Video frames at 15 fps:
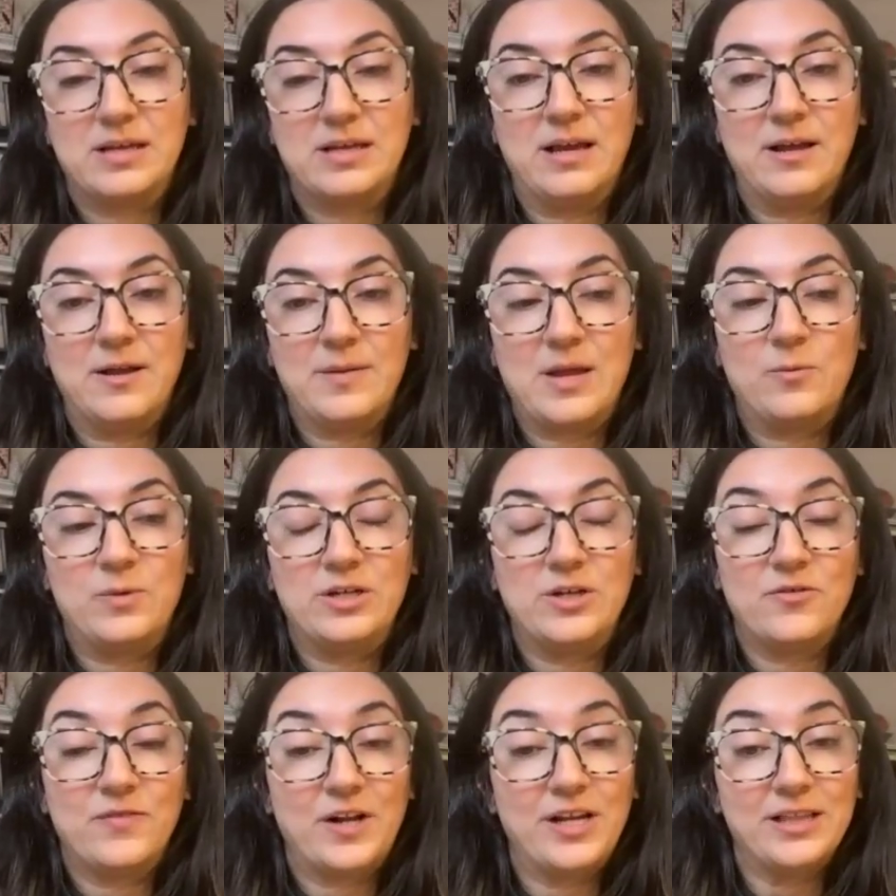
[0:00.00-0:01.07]
And we
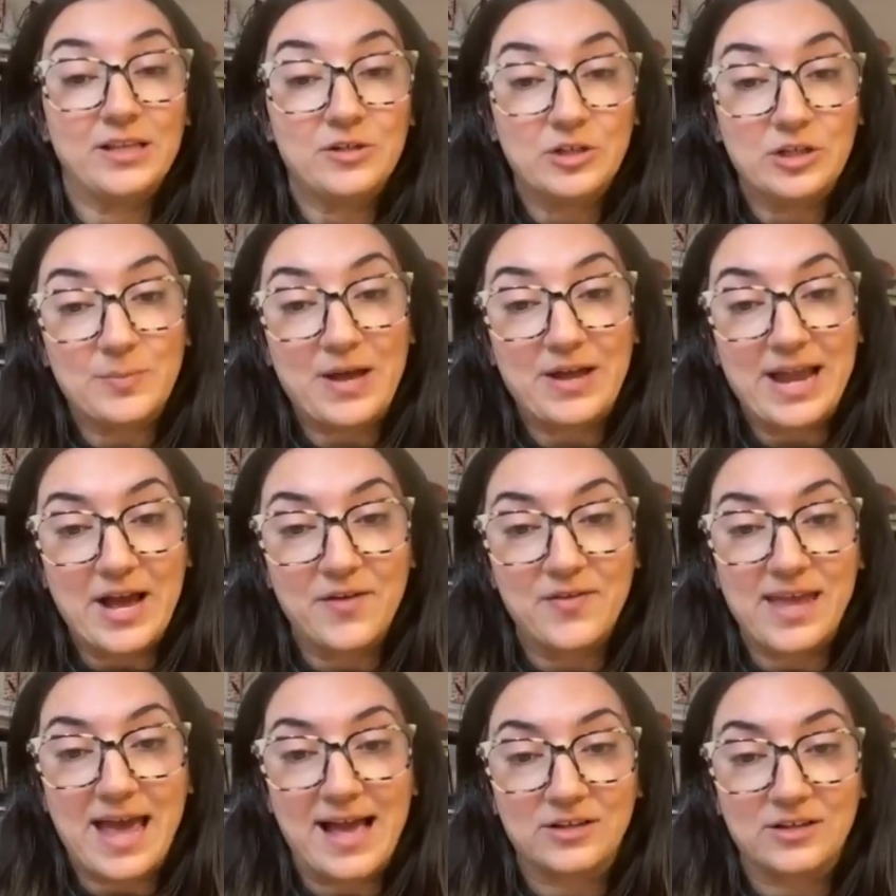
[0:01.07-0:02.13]
know very little about how
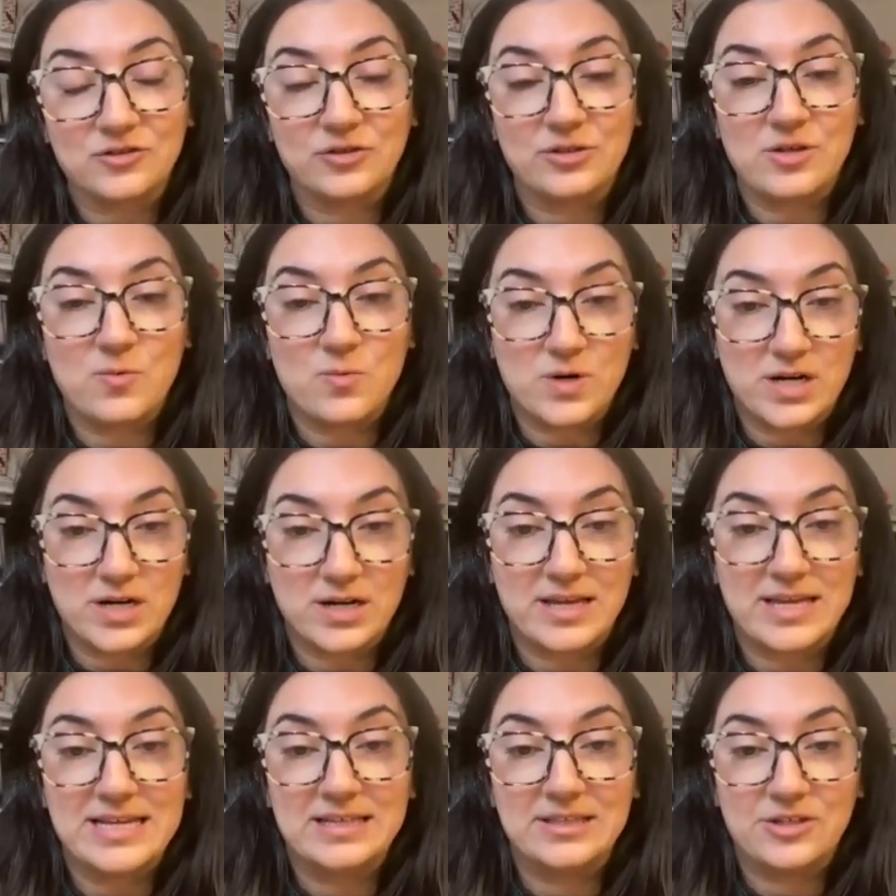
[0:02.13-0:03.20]
they actually
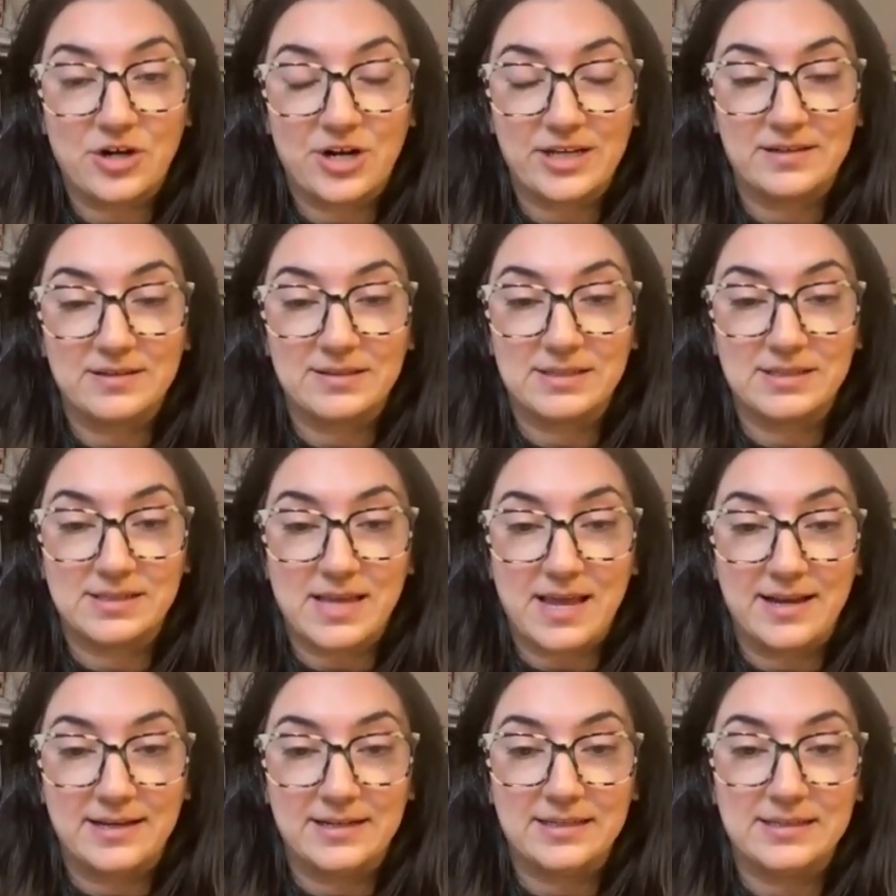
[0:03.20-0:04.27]
work in targeted
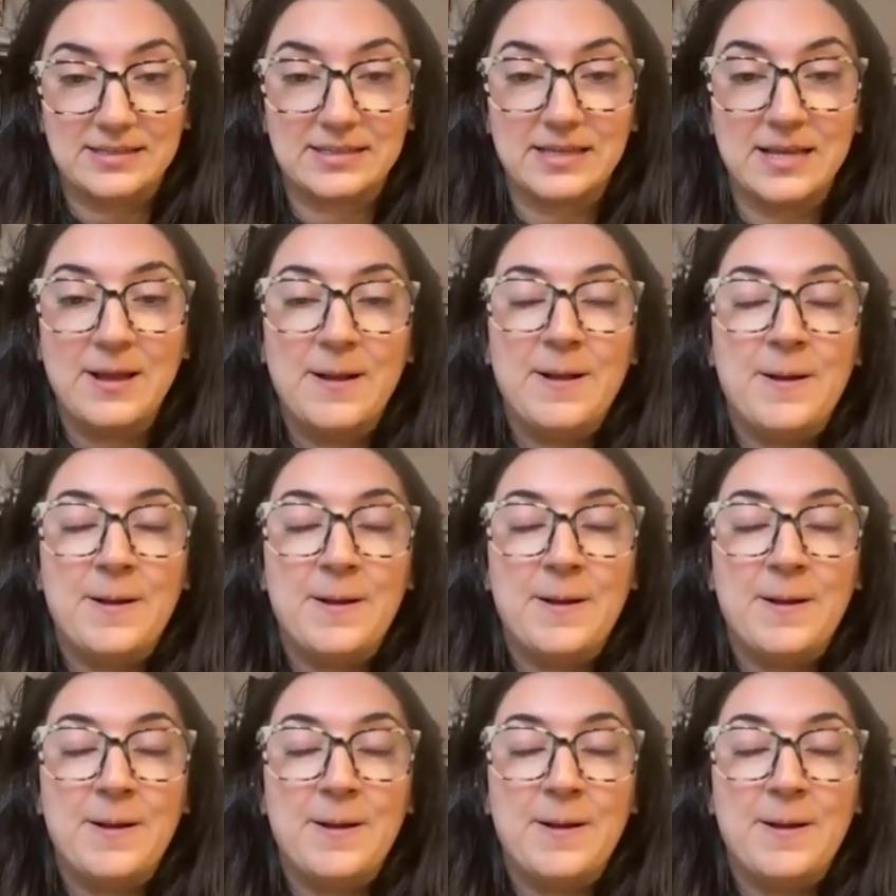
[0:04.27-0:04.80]
societies.